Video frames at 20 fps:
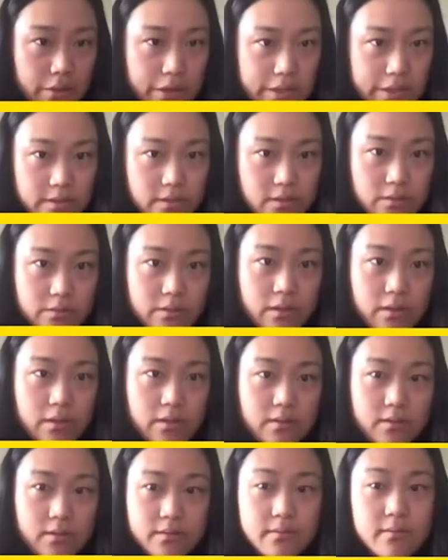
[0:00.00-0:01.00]
All right,
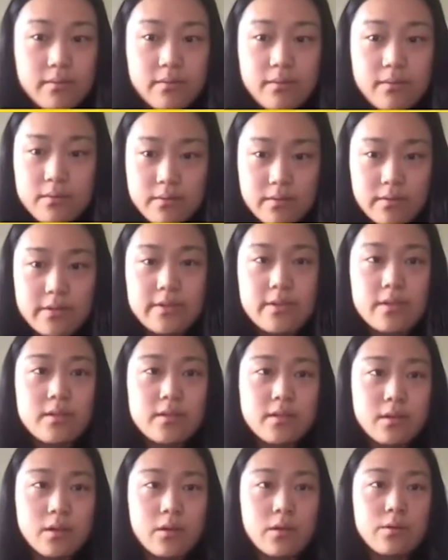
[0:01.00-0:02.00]
so this
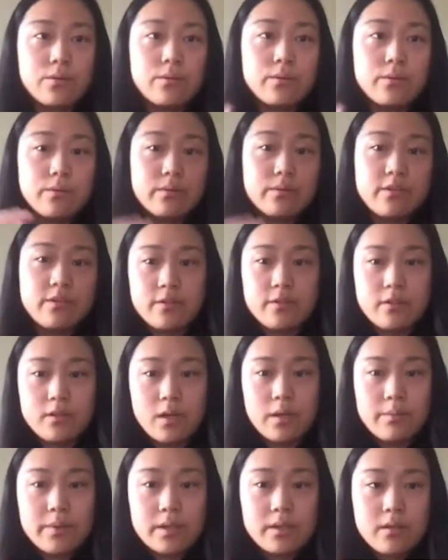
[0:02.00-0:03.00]
is a whole different
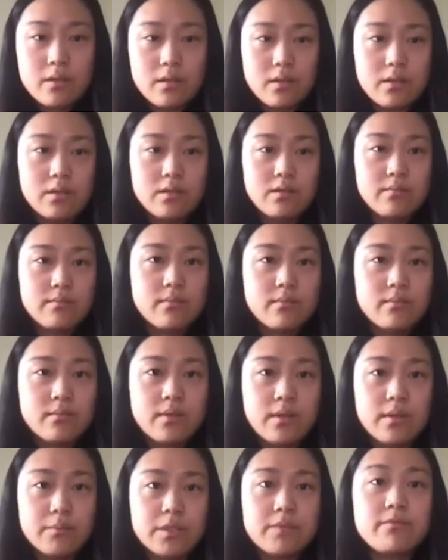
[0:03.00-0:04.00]
topic.
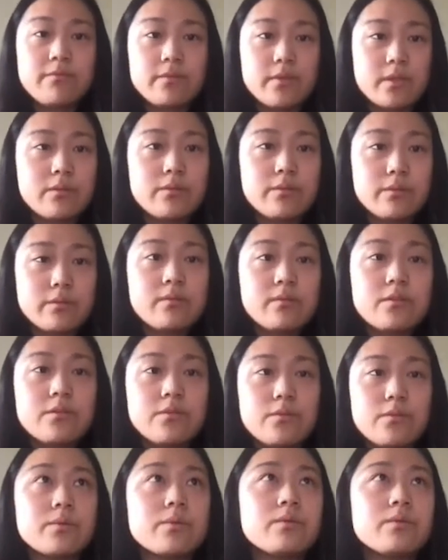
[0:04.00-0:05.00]
I mean, they're
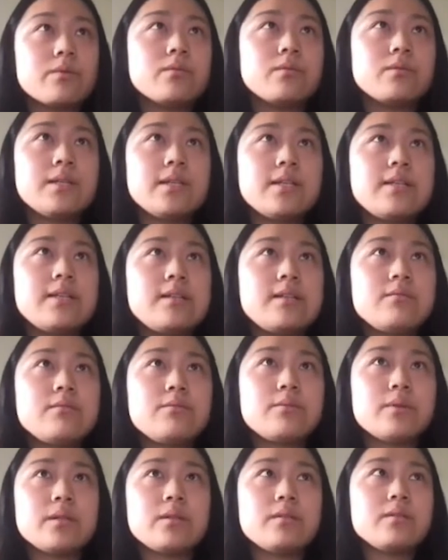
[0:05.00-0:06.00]
super
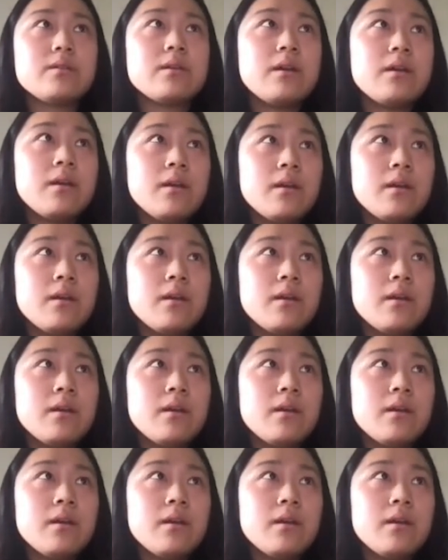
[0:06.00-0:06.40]
related, but